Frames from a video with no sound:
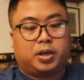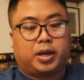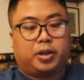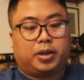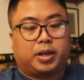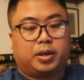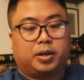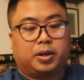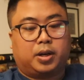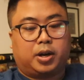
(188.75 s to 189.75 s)
and you get
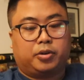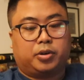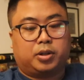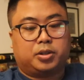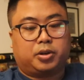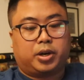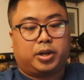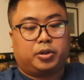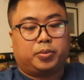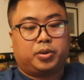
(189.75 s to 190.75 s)
a $100
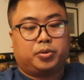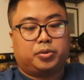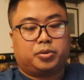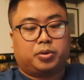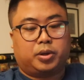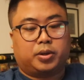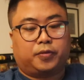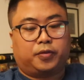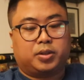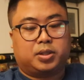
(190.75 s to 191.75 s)
credit to be used during the
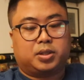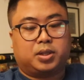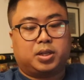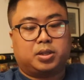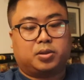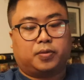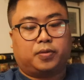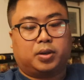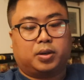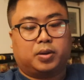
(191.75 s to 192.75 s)
first 60 days
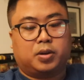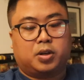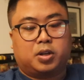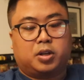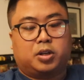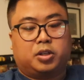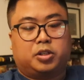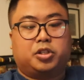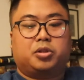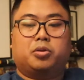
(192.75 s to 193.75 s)
of the
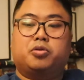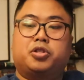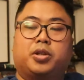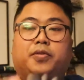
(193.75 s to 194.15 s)
DigitalOcean if